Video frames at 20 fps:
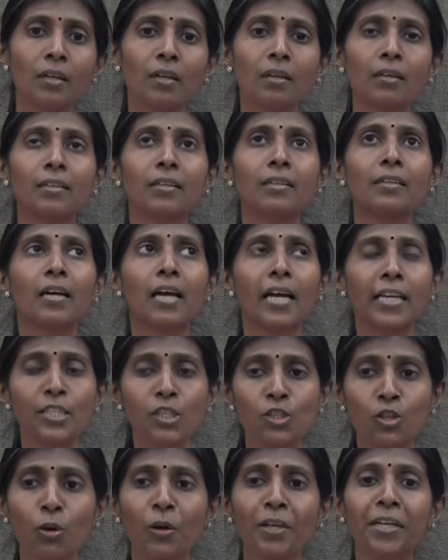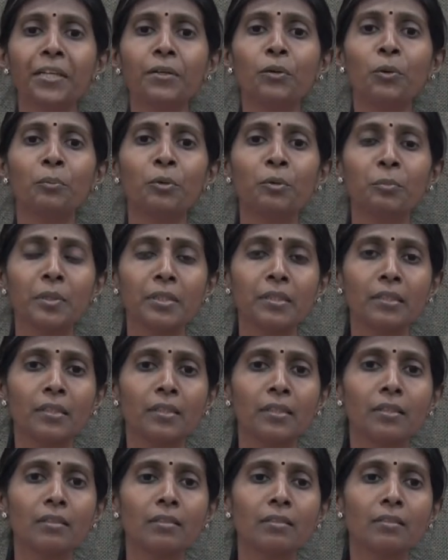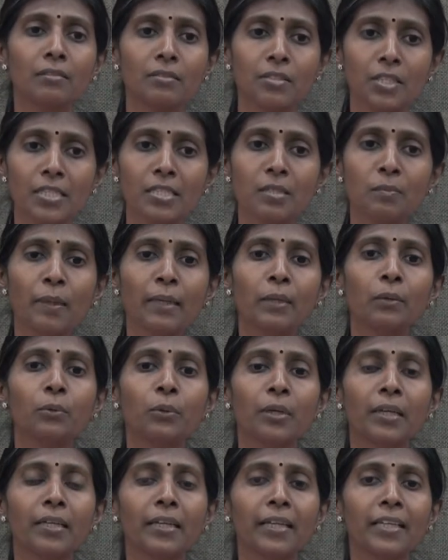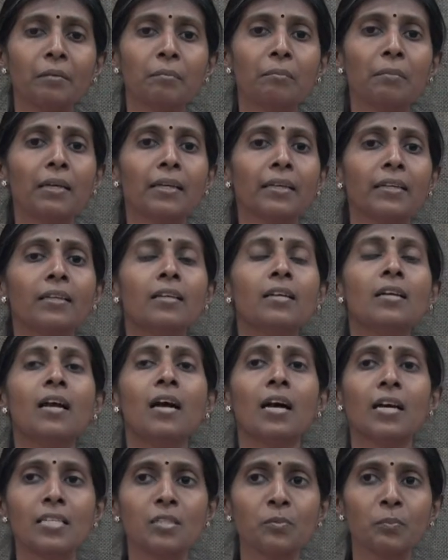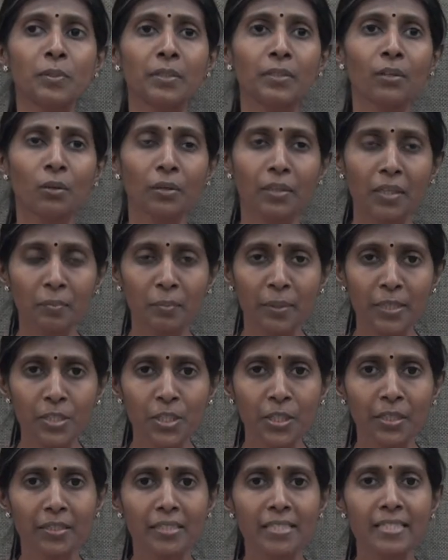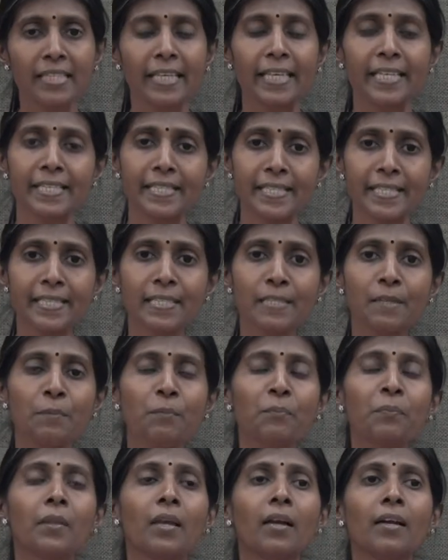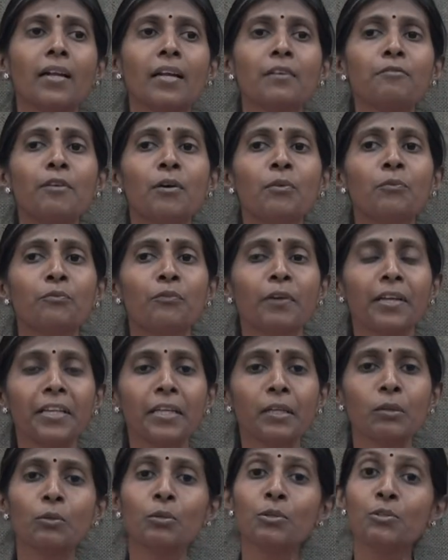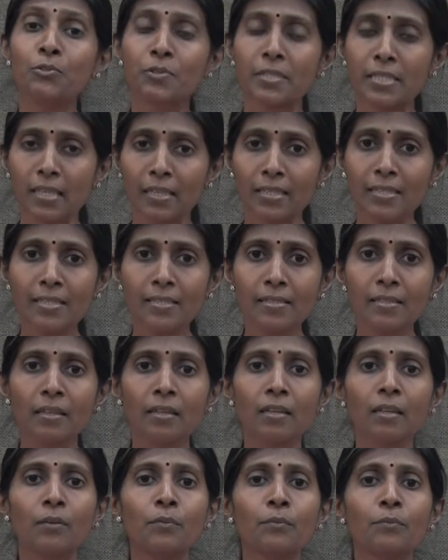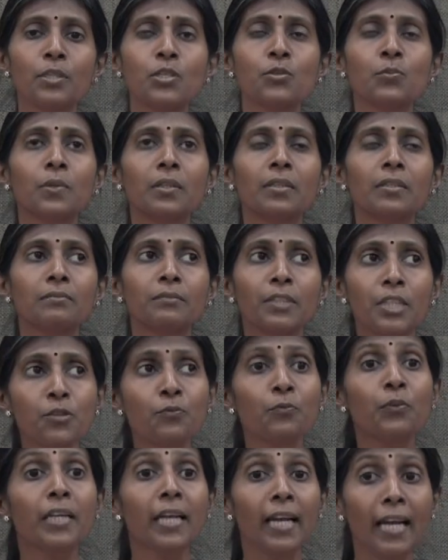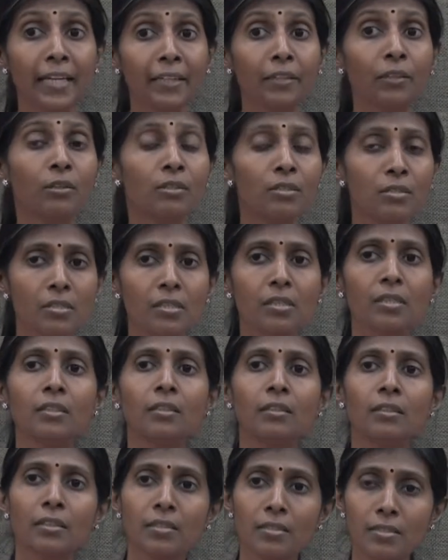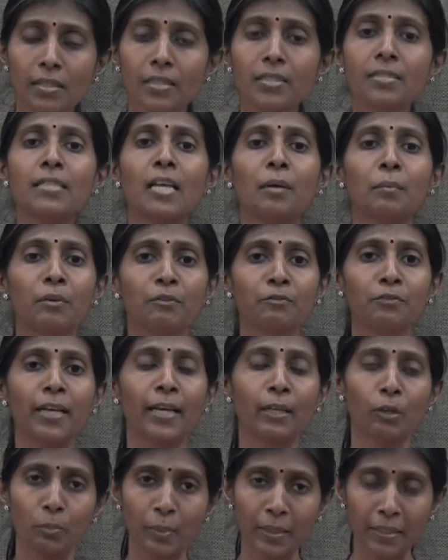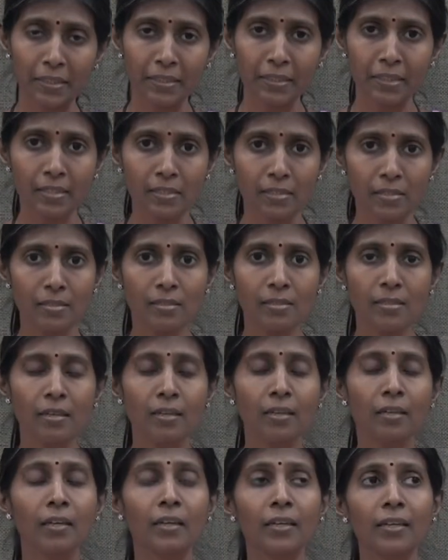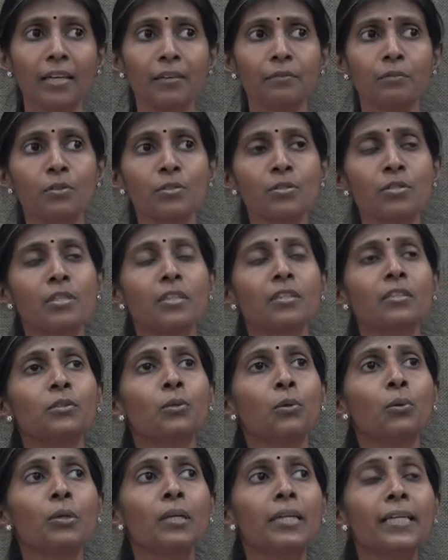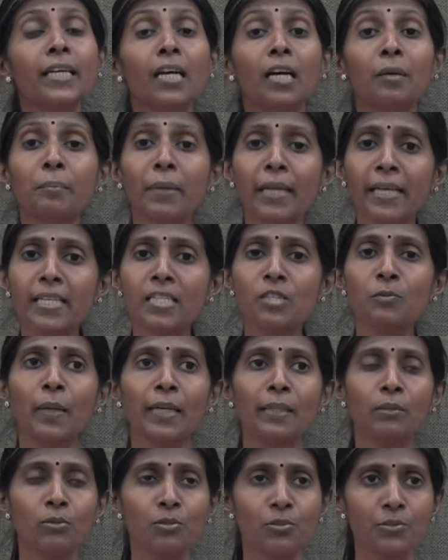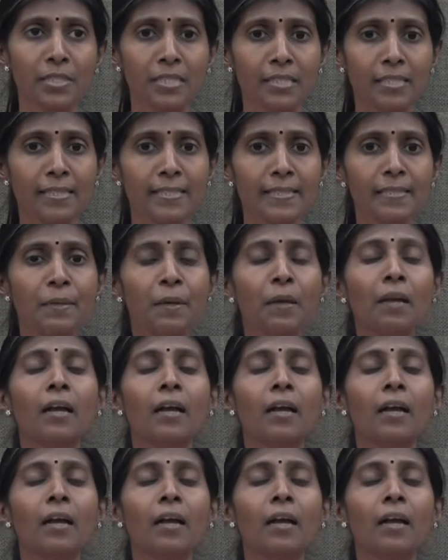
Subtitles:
I joined homeopathy just by looking at my husband, Dr. Abhay Cheda's cases, and I found very good results which we had not seen in some of the allopathic cases, and I was totally amazed by those results.